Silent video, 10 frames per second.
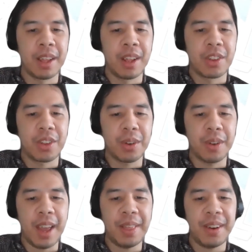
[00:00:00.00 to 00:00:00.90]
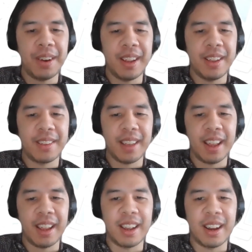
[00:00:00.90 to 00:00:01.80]
so Heather is
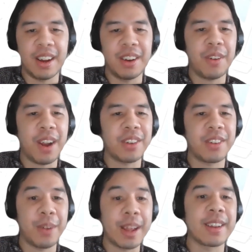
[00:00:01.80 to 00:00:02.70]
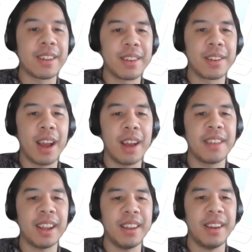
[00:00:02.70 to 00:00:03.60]
a undergraduate
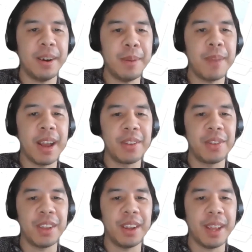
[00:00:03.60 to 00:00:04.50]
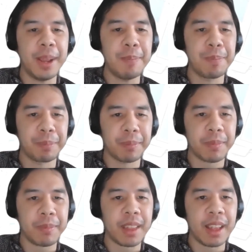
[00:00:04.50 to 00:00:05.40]
second year at UCLA,
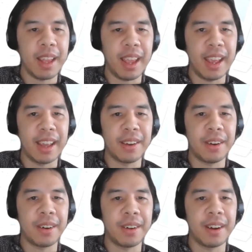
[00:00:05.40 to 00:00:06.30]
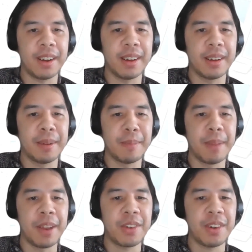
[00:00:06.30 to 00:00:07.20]
and her
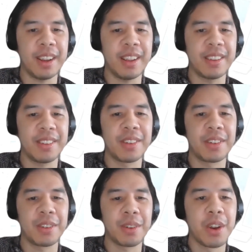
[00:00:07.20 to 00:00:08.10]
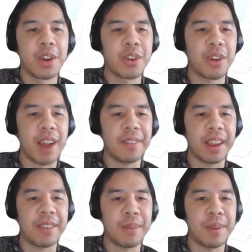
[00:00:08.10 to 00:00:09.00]
major is geographic
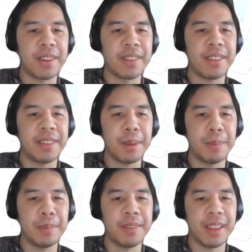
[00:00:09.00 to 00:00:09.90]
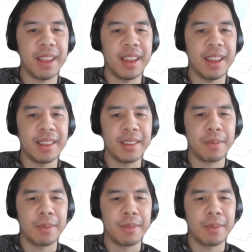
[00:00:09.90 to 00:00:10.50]
information systems and